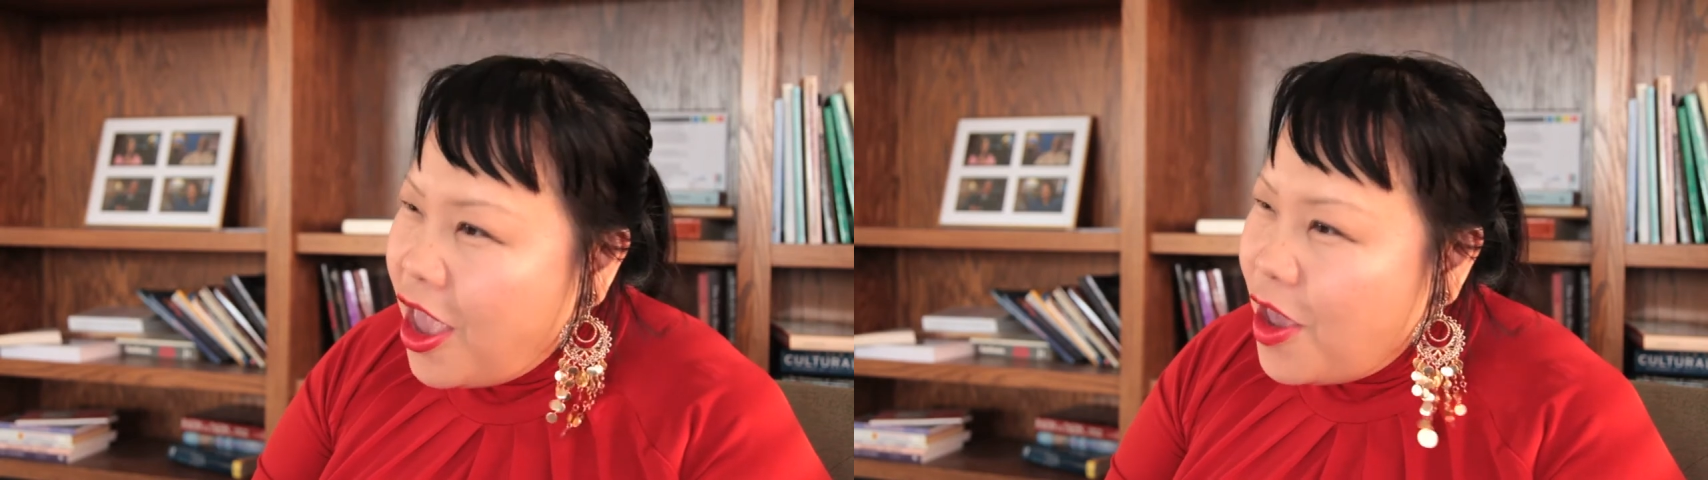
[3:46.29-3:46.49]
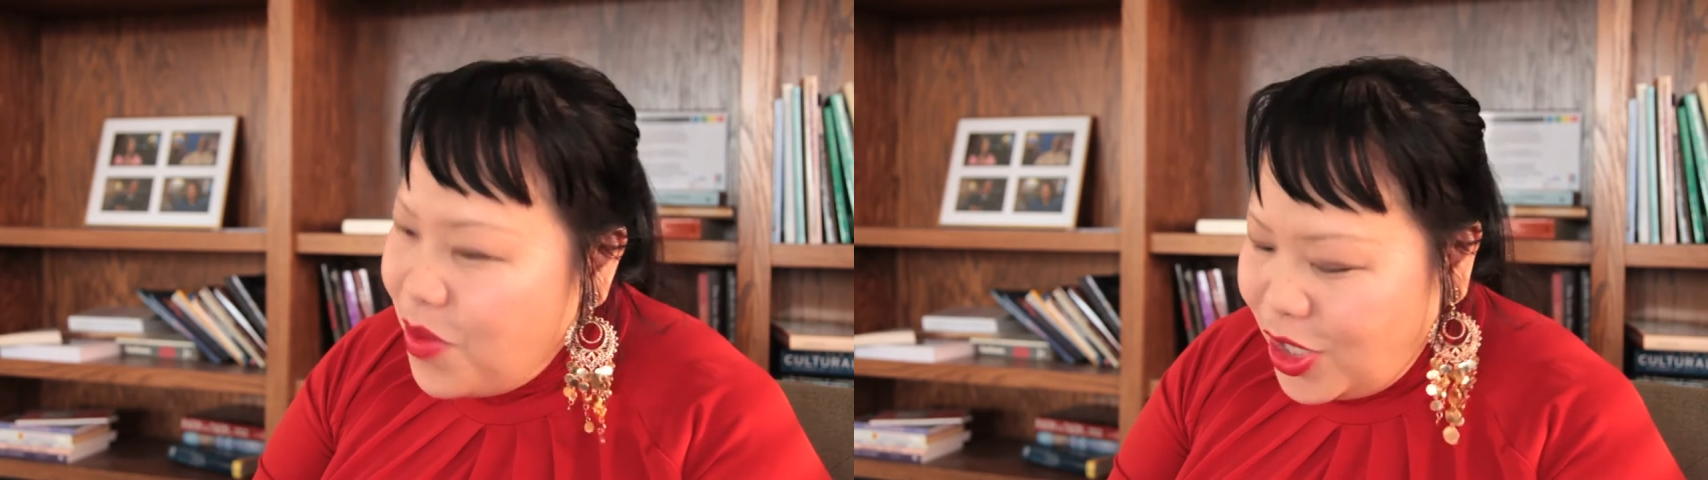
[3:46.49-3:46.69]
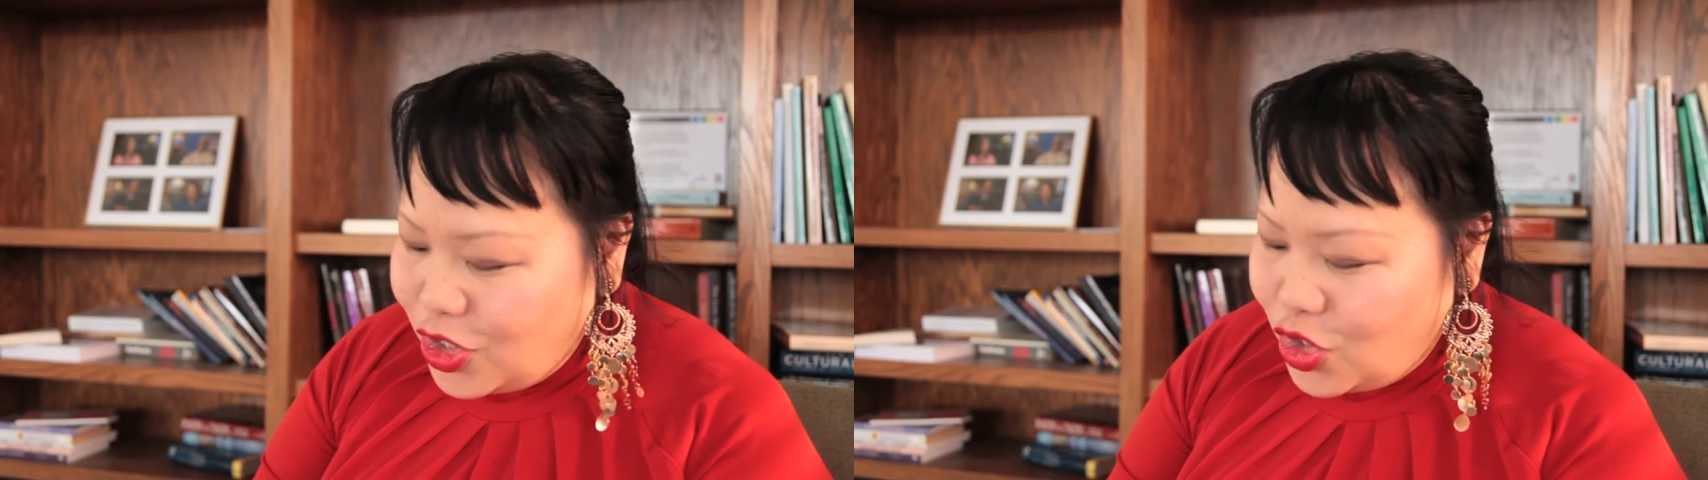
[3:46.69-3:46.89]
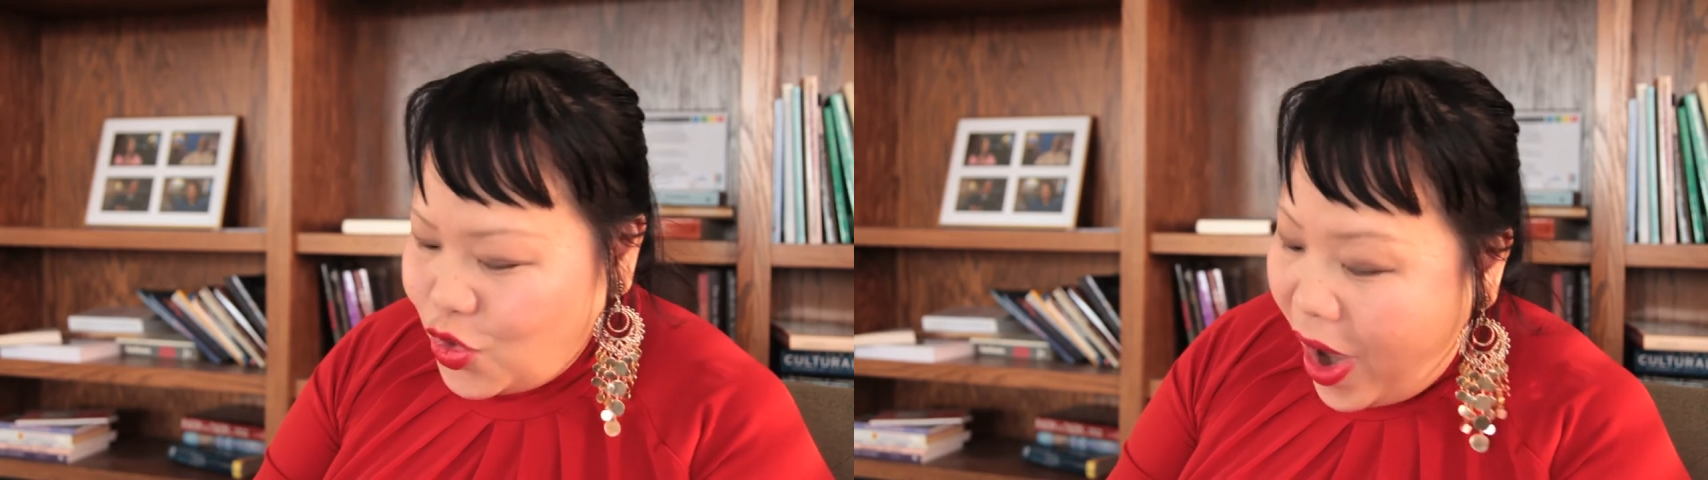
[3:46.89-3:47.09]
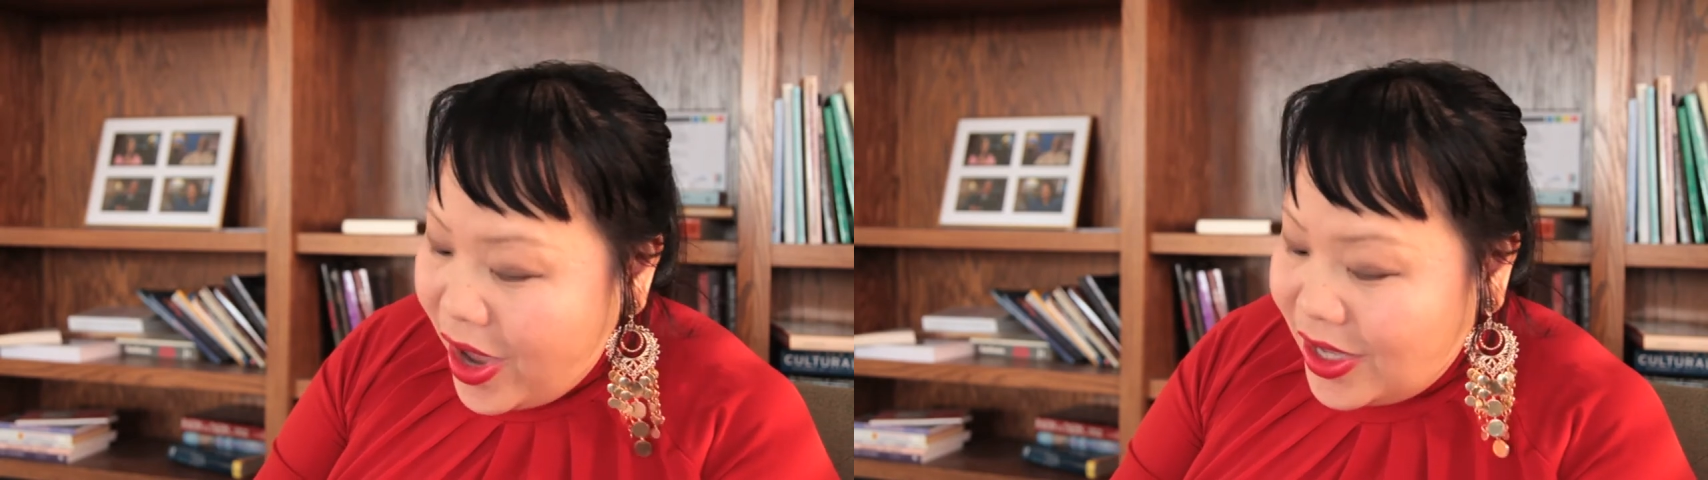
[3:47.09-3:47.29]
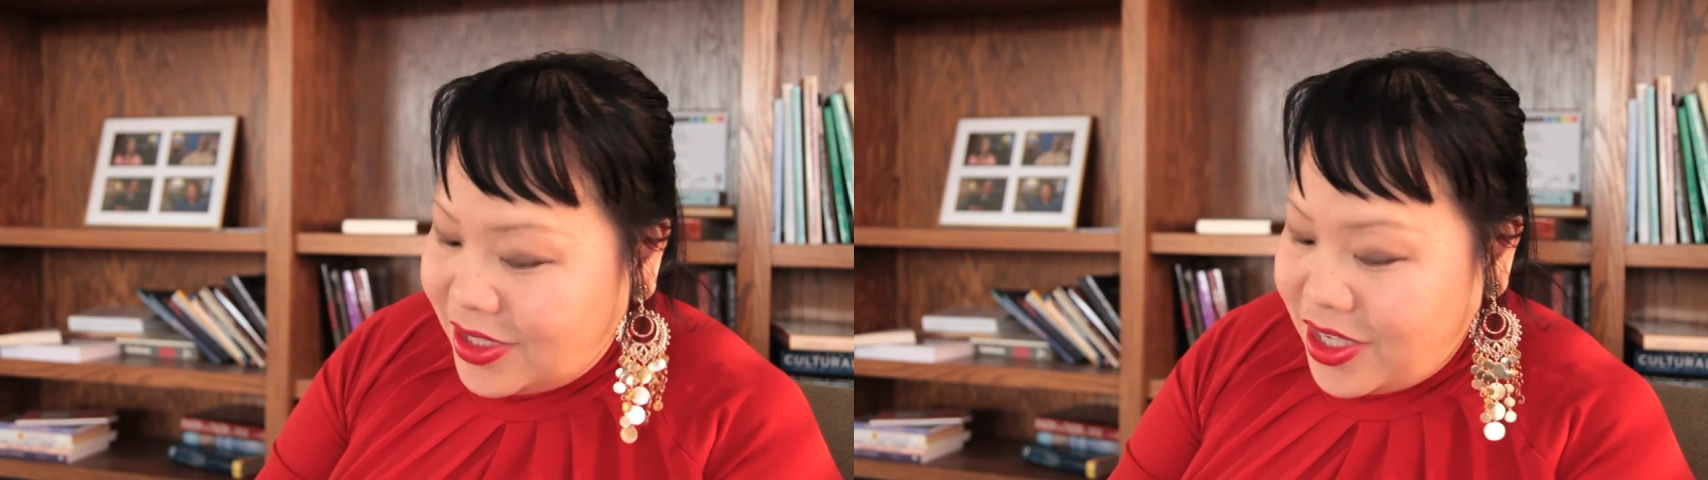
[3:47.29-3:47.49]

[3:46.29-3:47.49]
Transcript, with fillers: it means dragons